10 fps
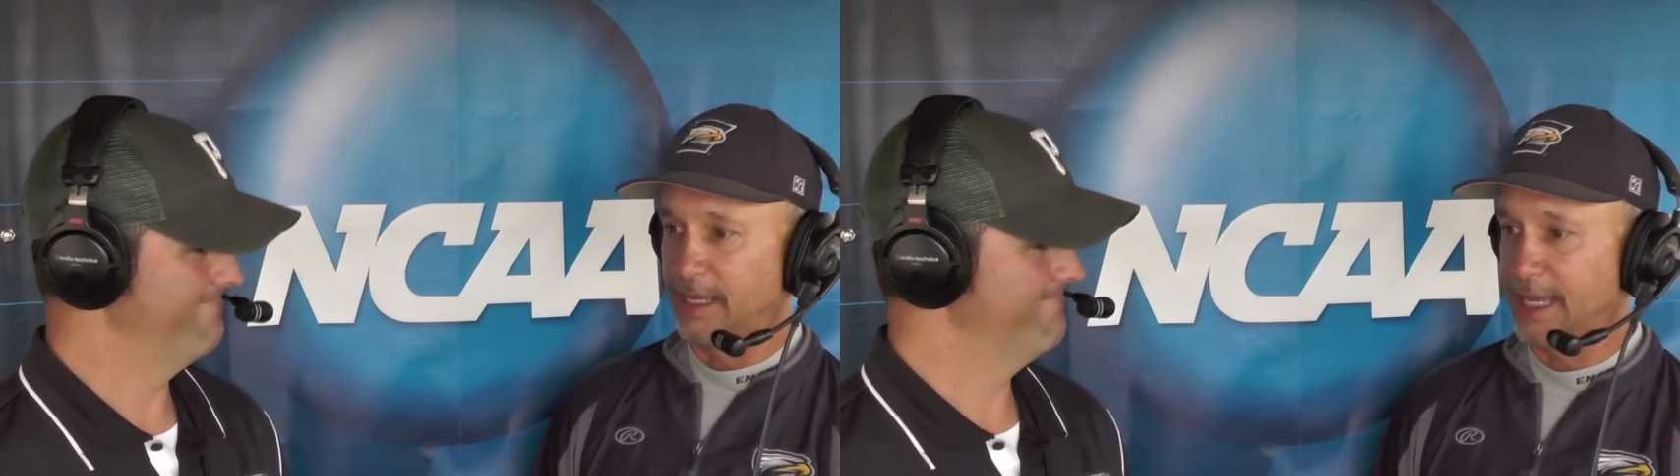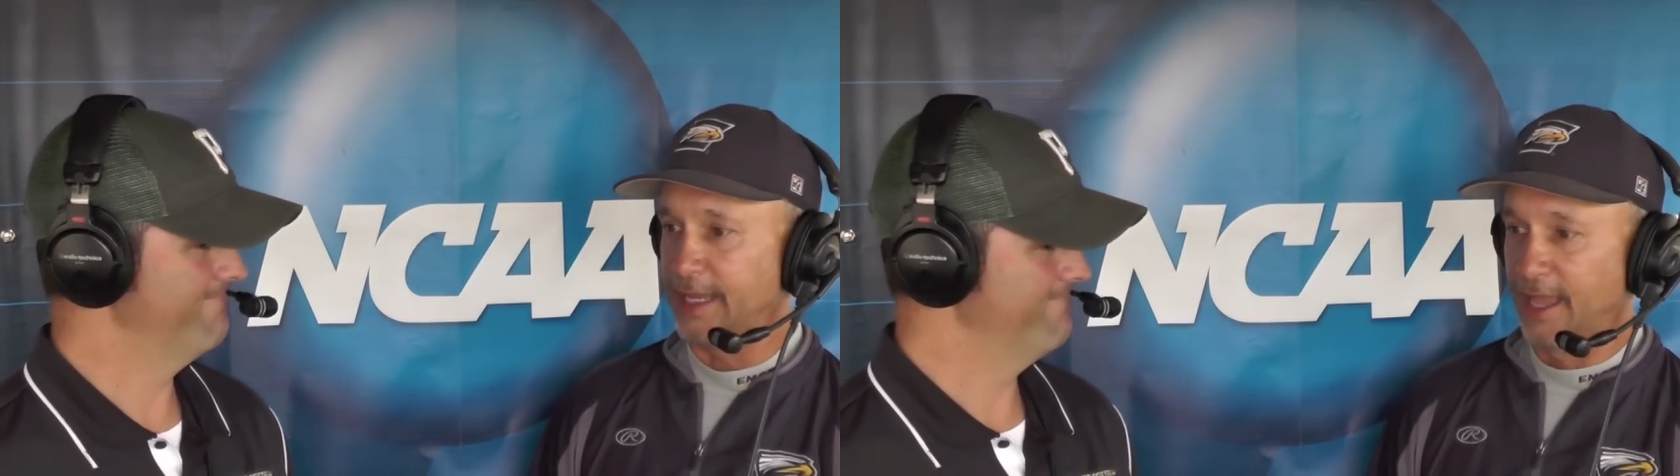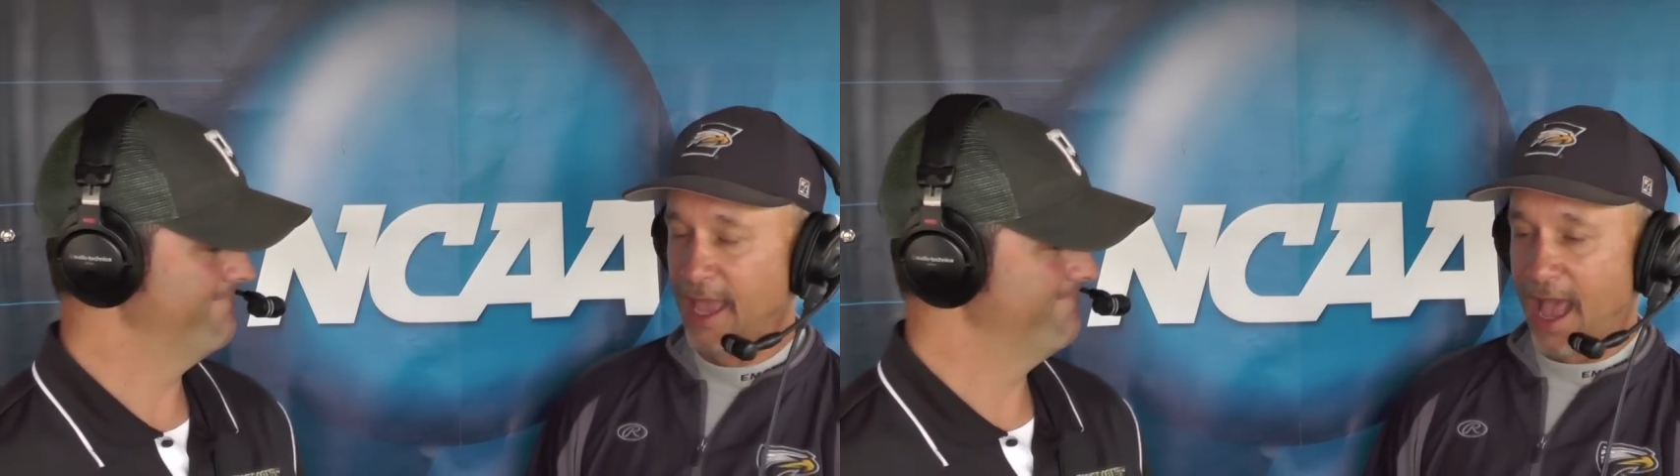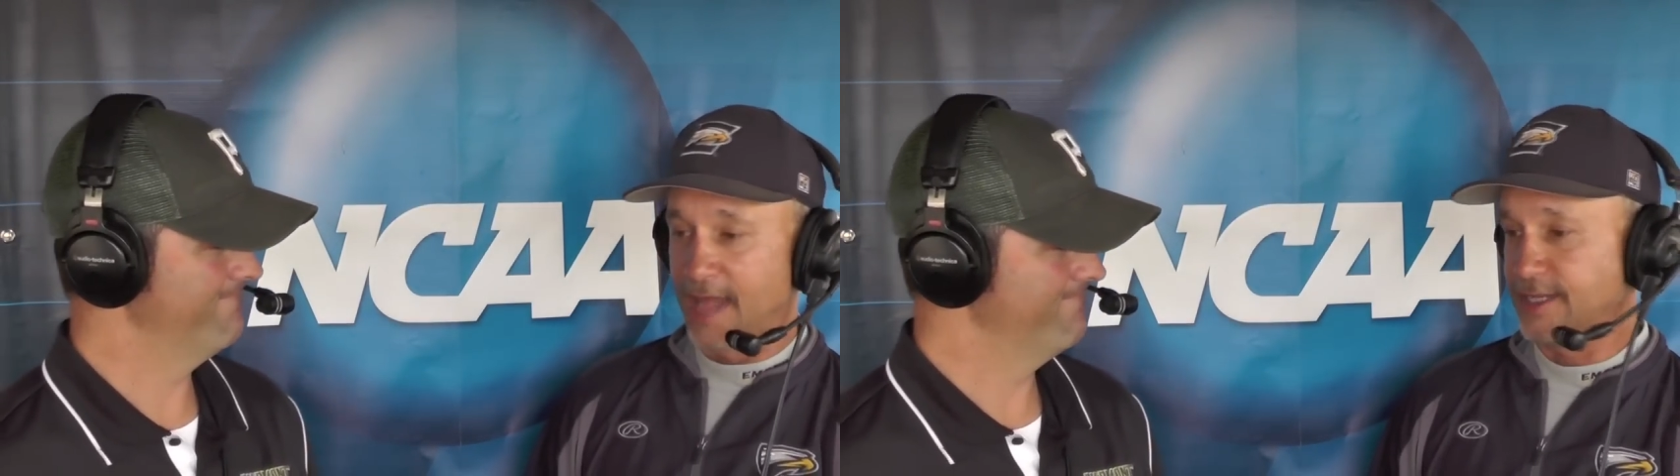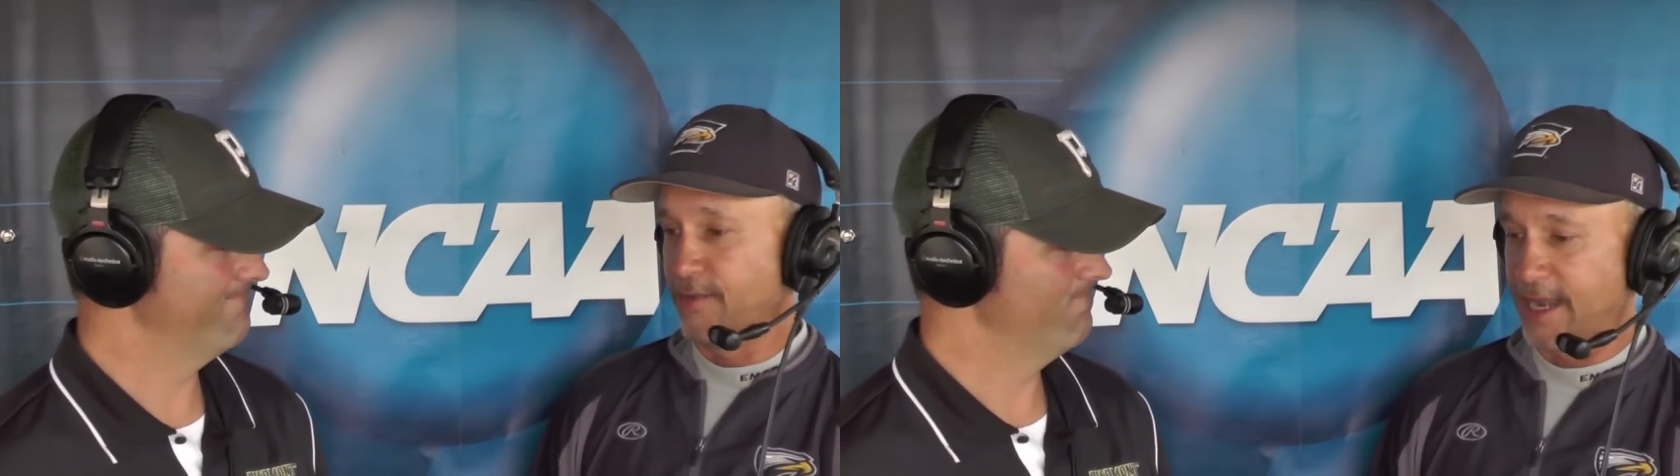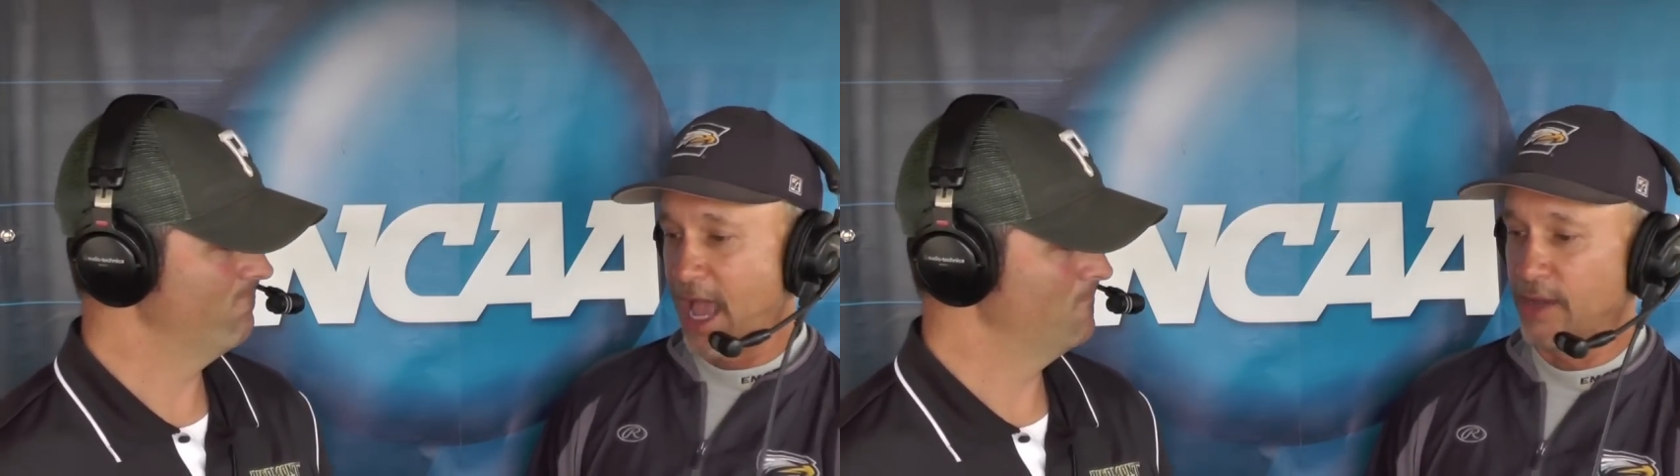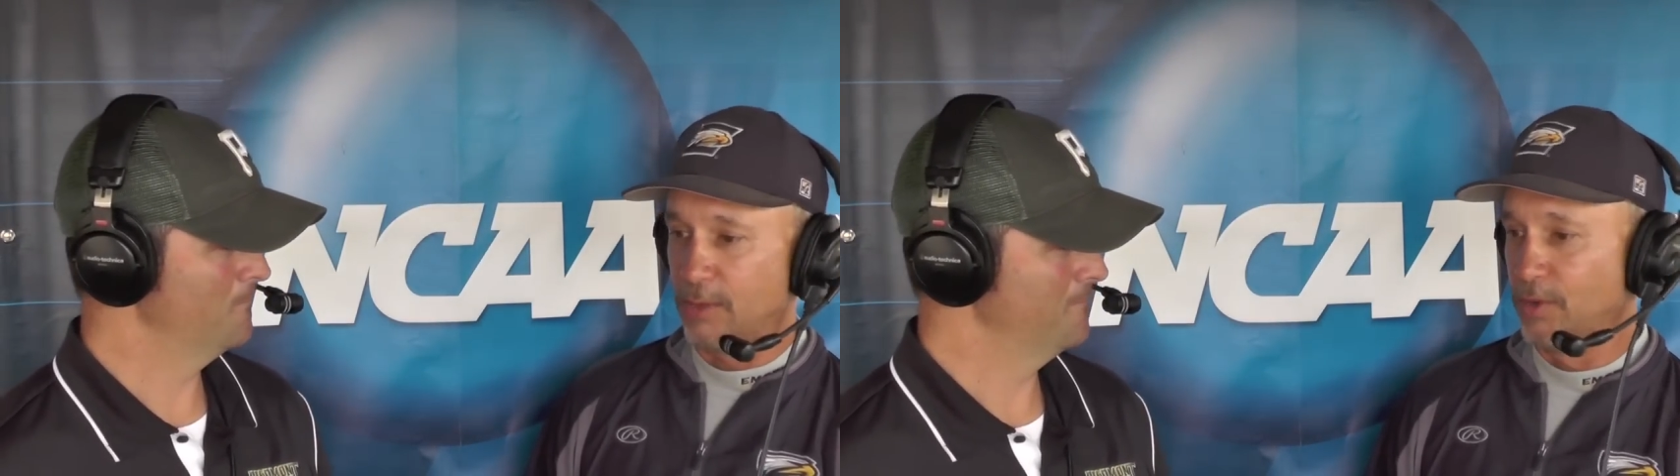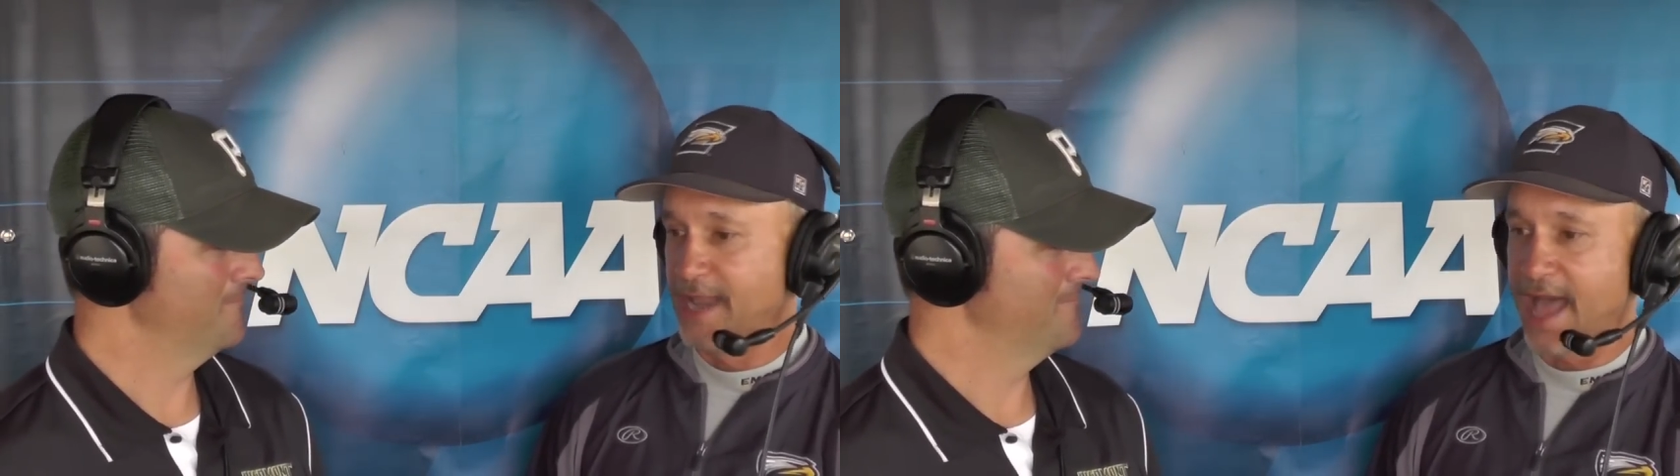and I'll tell you right now,
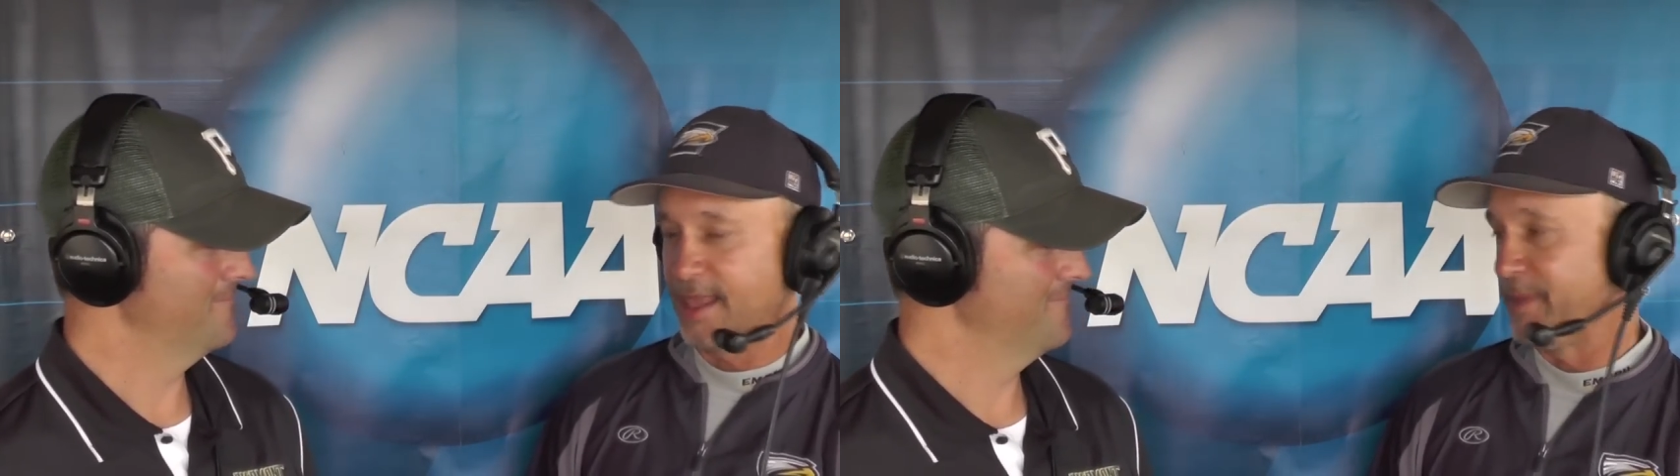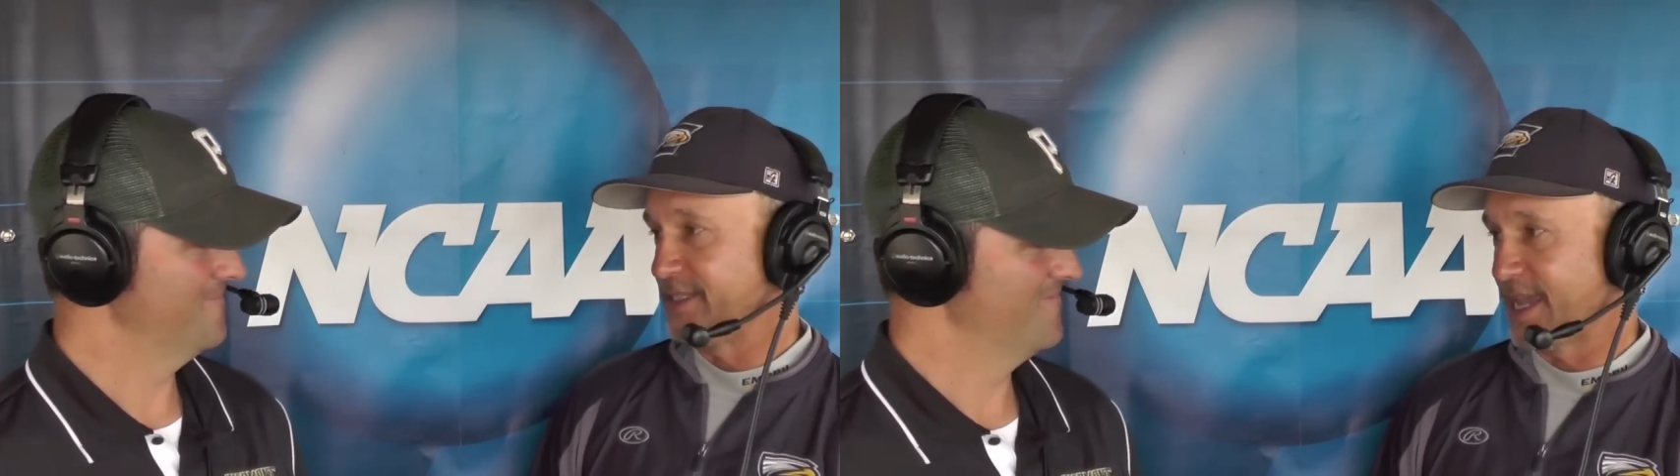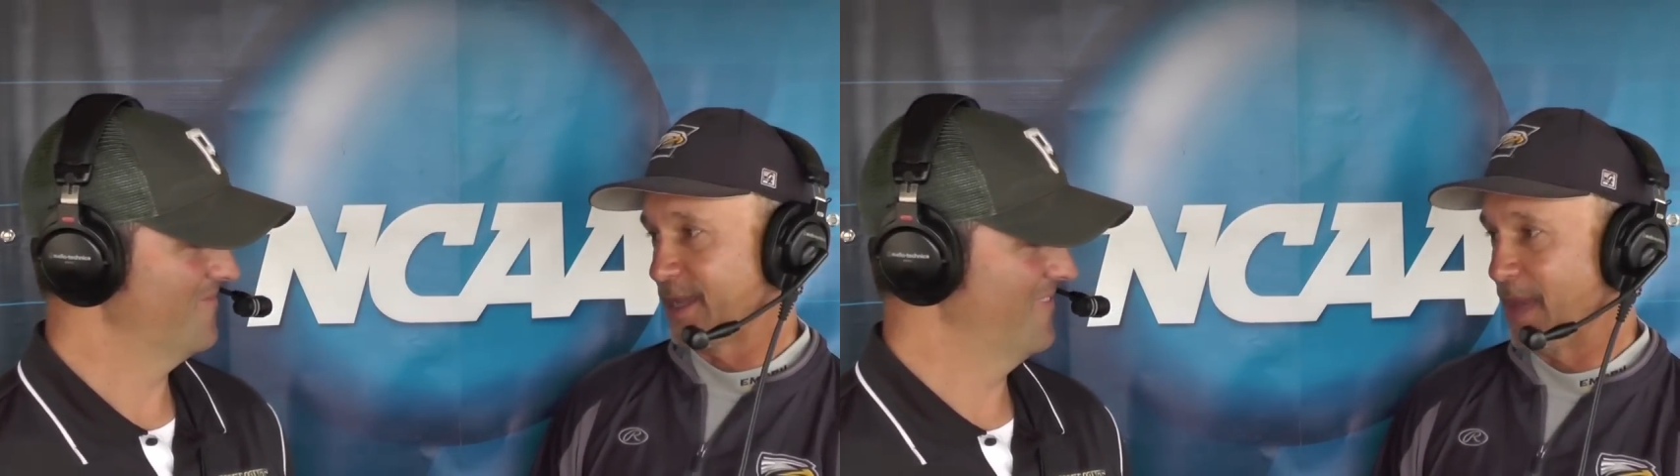he would not let me take